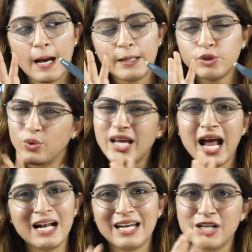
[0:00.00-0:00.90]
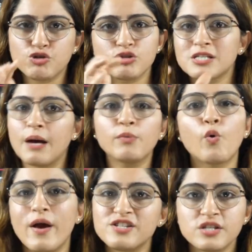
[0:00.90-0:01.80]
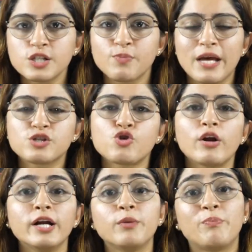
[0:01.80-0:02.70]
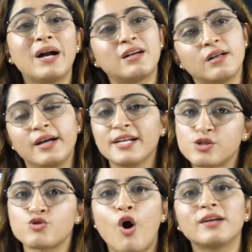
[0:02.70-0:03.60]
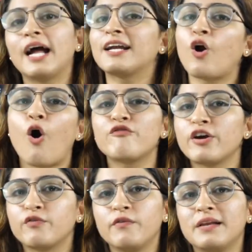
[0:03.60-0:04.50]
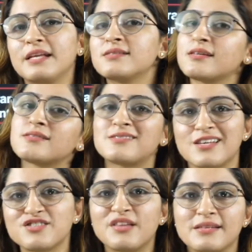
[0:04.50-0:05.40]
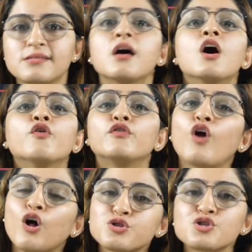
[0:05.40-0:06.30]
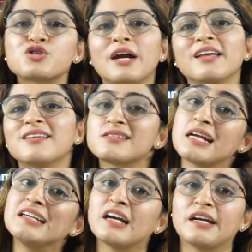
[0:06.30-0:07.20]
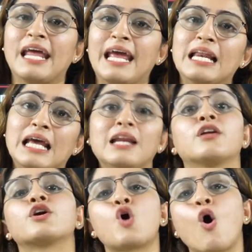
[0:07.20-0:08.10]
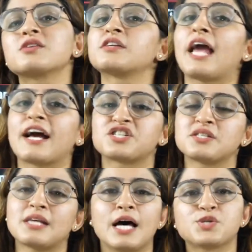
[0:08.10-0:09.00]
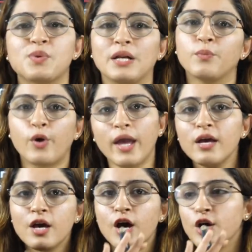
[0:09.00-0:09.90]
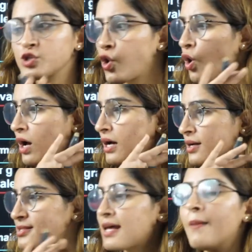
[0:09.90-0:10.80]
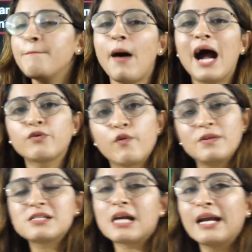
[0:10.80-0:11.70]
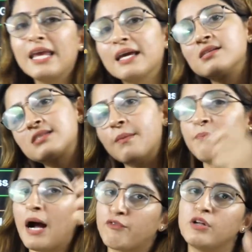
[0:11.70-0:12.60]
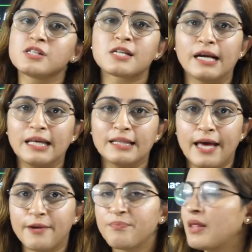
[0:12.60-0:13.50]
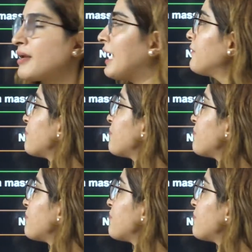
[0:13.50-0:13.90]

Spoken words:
Today, I'll teach you some questions based on it, but it's not that law of equivalence is just this. We'll also study this in detail in redox reactions as well. Okay. So, some part we will study here, some part we'll study there. Right.